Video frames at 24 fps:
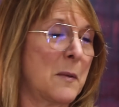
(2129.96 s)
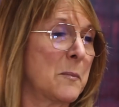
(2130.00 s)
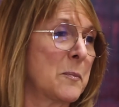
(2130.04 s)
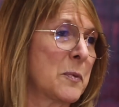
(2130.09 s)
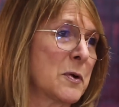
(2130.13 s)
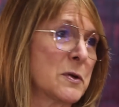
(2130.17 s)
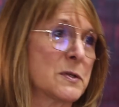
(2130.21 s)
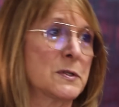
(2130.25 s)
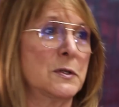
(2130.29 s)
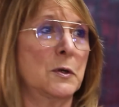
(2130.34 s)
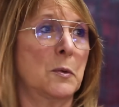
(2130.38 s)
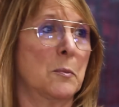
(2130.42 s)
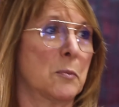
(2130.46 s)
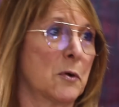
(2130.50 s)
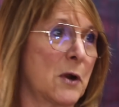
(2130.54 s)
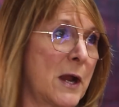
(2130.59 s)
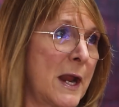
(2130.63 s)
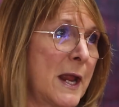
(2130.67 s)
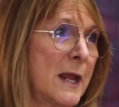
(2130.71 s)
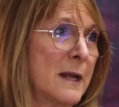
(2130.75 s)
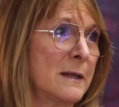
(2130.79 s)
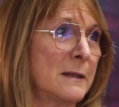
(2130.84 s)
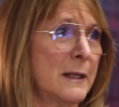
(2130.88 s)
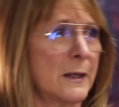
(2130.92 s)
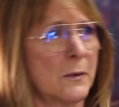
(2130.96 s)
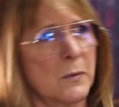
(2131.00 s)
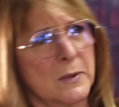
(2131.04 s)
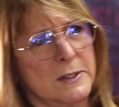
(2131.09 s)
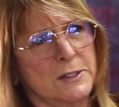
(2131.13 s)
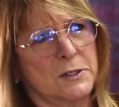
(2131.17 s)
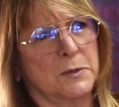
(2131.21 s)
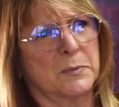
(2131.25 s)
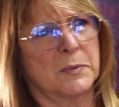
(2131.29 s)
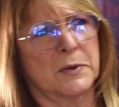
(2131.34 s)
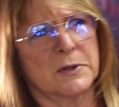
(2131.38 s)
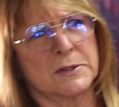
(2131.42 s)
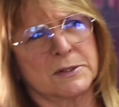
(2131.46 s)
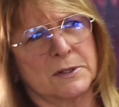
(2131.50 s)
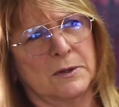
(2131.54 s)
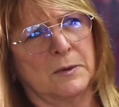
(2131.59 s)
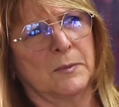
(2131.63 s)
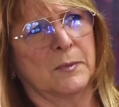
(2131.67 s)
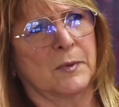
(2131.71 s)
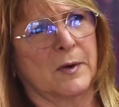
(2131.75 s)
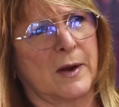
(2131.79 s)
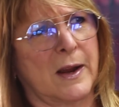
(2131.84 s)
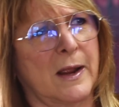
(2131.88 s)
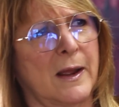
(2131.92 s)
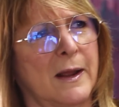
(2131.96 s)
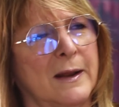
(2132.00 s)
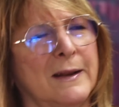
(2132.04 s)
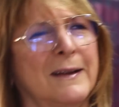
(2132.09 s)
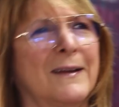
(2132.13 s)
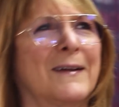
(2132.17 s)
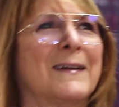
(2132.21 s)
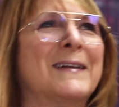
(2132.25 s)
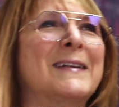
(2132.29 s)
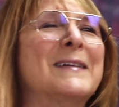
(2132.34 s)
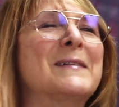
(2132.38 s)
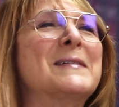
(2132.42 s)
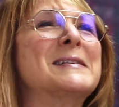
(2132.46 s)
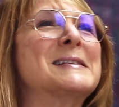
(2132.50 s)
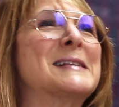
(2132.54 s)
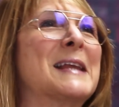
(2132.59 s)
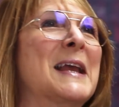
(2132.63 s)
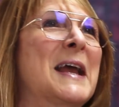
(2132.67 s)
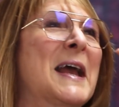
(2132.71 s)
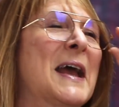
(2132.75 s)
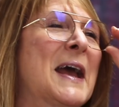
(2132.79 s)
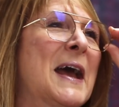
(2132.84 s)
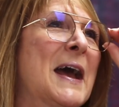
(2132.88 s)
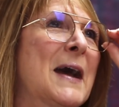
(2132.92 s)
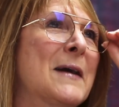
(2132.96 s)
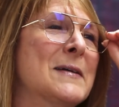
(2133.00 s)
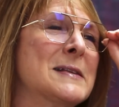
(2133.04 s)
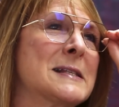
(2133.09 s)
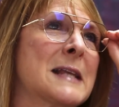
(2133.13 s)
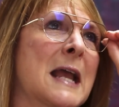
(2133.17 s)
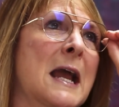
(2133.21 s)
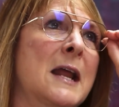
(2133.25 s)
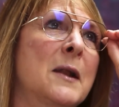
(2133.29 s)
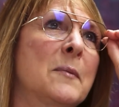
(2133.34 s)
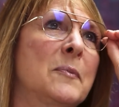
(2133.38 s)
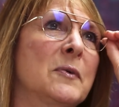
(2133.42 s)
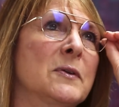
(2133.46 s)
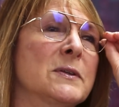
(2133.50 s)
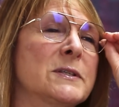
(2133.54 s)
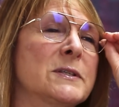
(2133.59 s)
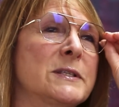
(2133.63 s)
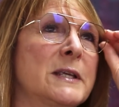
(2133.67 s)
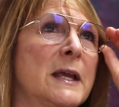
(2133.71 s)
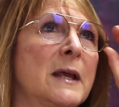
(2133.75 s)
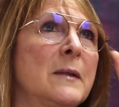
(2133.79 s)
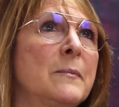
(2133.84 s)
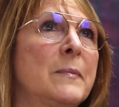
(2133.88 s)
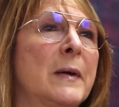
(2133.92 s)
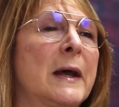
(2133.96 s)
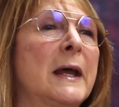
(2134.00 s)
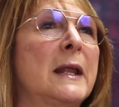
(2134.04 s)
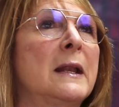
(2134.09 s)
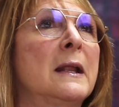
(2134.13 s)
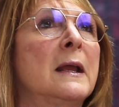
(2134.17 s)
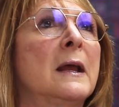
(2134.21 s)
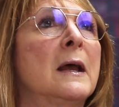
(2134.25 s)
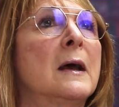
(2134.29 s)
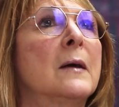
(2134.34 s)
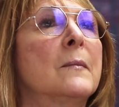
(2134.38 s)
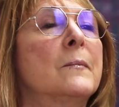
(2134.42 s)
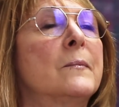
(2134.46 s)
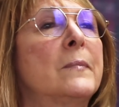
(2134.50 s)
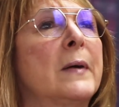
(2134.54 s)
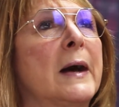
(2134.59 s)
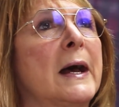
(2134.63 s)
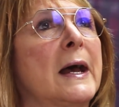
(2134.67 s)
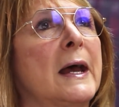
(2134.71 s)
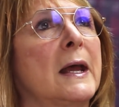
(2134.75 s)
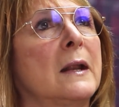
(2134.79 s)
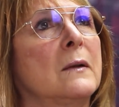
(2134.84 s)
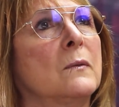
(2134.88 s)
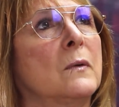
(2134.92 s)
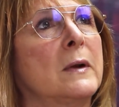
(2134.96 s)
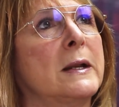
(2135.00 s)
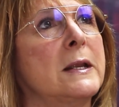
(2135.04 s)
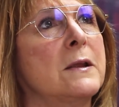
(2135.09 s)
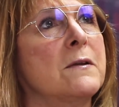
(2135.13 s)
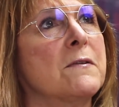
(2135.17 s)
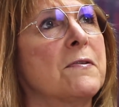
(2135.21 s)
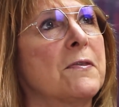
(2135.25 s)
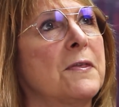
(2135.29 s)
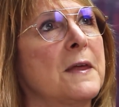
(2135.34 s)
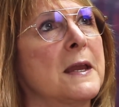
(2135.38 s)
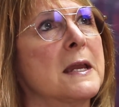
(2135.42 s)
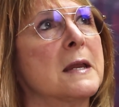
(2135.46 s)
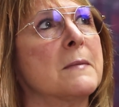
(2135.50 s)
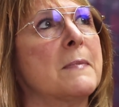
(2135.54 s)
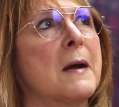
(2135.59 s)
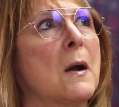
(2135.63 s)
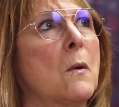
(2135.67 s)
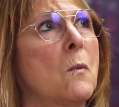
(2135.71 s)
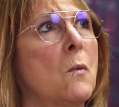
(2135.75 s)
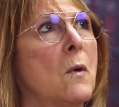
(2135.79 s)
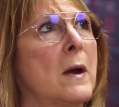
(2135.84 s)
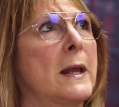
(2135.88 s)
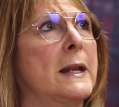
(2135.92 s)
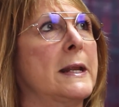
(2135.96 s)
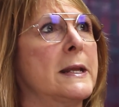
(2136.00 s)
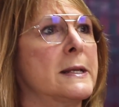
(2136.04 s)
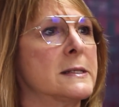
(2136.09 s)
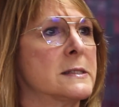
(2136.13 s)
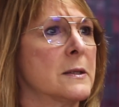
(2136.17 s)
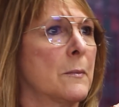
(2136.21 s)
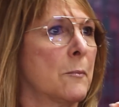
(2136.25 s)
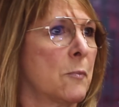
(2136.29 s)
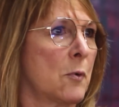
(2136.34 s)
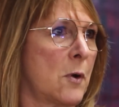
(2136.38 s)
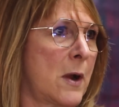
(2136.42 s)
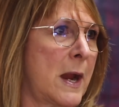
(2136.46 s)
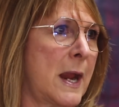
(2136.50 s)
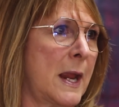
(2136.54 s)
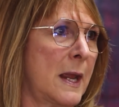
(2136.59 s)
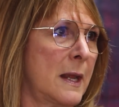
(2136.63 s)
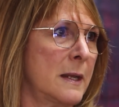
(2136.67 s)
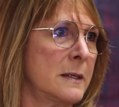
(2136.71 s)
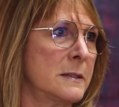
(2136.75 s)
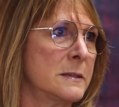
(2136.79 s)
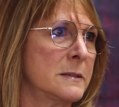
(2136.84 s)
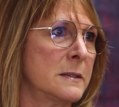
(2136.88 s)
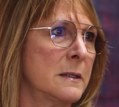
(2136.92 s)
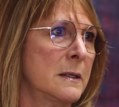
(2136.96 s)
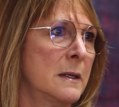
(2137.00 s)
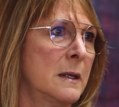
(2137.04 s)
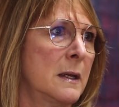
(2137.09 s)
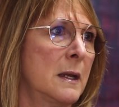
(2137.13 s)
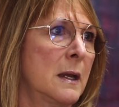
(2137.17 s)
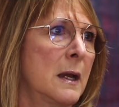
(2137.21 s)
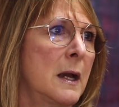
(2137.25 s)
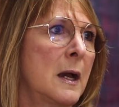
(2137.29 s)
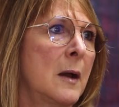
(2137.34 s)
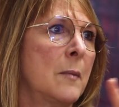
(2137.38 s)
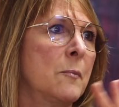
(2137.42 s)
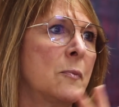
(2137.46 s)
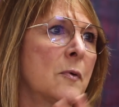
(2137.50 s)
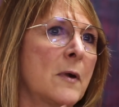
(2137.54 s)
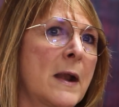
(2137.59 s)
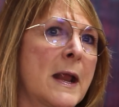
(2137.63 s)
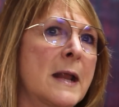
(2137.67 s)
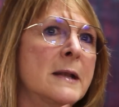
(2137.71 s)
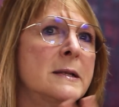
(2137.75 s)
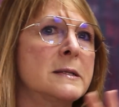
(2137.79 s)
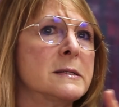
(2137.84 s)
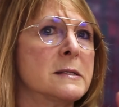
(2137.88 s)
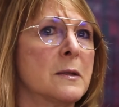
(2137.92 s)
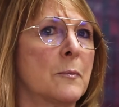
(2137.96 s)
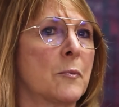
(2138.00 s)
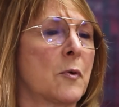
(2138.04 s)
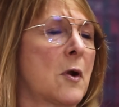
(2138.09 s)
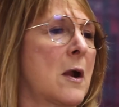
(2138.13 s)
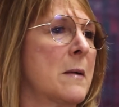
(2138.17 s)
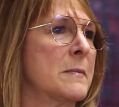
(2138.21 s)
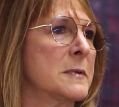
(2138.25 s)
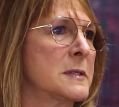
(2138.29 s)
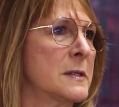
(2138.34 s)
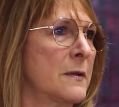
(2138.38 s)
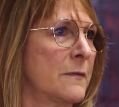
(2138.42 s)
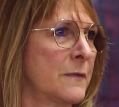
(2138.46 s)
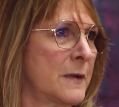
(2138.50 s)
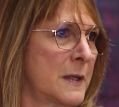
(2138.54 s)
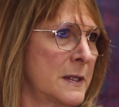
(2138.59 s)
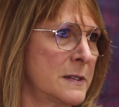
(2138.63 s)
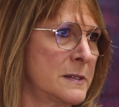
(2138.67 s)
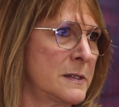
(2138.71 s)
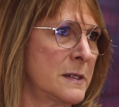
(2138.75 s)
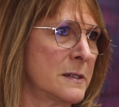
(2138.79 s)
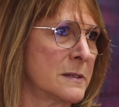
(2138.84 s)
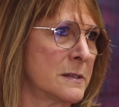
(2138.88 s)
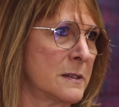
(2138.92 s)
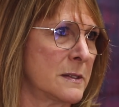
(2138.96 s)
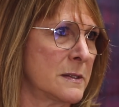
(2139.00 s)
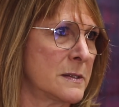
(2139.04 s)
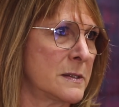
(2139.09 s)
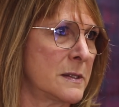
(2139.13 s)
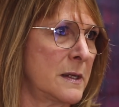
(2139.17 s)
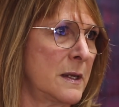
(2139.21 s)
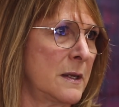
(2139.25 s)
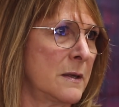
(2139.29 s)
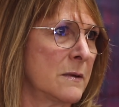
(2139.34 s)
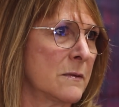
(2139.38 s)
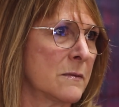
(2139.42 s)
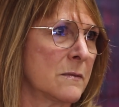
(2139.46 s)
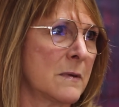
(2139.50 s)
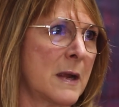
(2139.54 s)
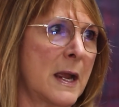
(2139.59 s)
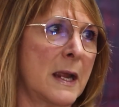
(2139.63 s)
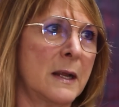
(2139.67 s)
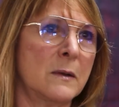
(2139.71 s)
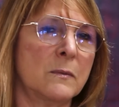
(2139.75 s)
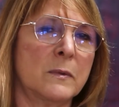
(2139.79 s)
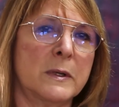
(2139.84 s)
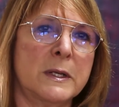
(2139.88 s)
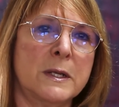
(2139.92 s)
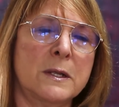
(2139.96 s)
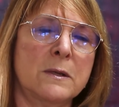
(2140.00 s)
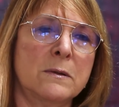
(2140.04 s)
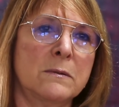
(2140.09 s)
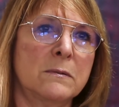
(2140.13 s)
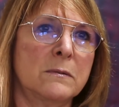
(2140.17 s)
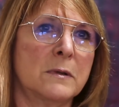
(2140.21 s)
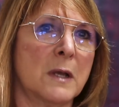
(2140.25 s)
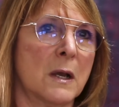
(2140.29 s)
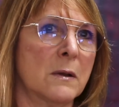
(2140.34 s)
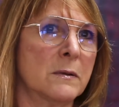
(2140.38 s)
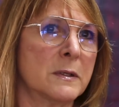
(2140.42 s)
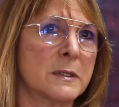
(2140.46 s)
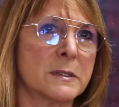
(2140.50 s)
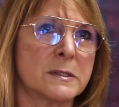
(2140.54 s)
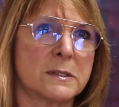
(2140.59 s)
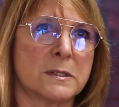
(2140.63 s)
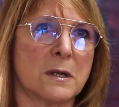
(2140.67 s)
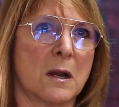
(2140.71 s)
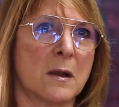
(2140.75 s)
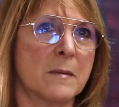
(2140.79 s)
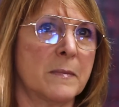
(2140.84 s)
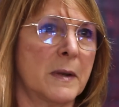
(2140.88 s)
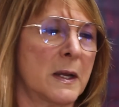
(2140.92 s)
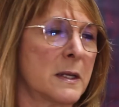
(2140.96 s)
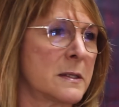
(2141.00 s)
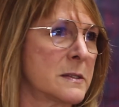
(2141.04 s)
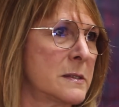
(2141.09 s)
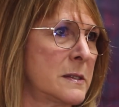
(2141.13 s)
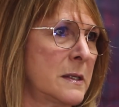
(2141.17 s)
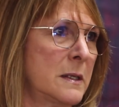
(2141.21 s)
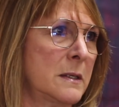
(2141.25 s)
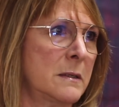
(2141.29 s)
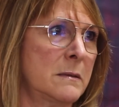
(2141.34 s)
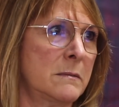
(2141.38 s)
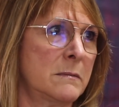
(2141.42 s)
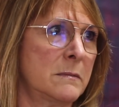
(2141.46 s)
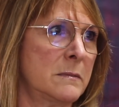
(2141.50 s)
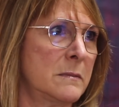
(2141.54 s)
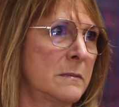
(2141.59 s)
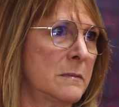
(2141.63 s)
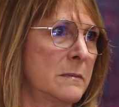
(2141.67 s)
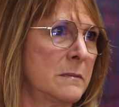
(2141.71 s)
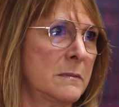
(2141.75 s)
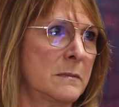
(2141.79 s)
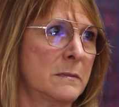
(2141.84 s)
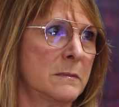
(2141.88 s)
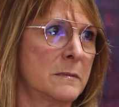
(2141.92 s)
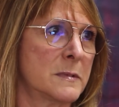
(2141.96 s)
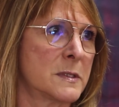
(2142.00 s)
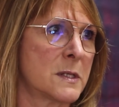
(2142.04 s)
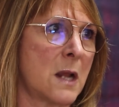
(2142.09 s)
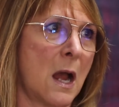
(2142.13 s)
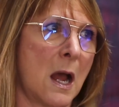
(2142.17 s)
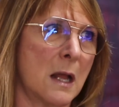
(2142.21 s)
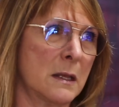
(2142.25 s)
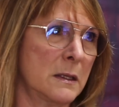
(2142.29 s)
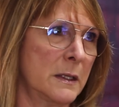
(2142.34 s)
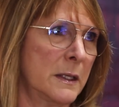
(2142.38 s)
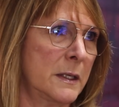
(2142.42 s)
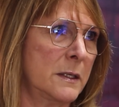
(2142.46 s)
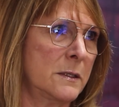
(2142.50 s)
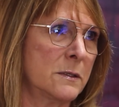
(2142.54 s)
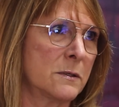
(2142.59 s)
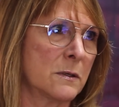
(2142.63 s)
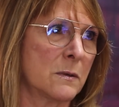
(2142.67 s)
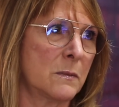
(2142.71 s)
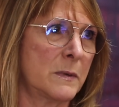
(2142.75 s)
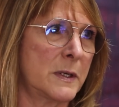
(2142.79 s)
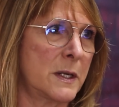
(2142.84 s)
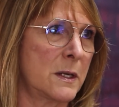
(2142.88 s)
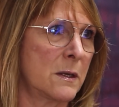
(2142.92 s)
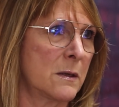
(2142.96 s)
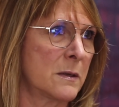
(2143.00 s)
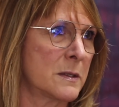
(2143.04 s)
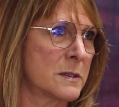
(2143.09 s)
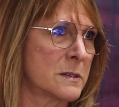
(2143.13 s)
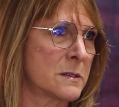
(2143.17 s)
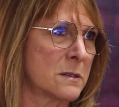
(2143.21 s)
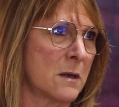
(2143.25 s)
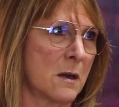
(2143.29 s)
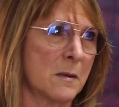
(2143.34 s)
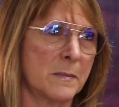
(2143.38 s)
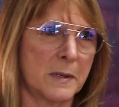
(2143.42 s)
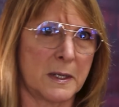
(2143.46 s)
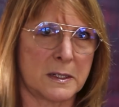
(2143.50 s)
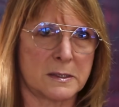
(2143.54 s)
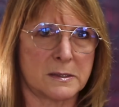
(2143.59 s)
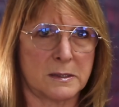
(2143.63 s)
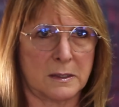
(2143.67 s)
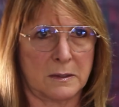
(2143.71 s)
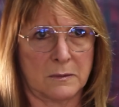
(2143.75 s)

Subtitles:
personal brand, like what's your personal brand? It was kind of bullshit. But when you think about what is a brand is a promise of consistency, right? When you go to Starbucks in Scotland or when you go to Starbucks in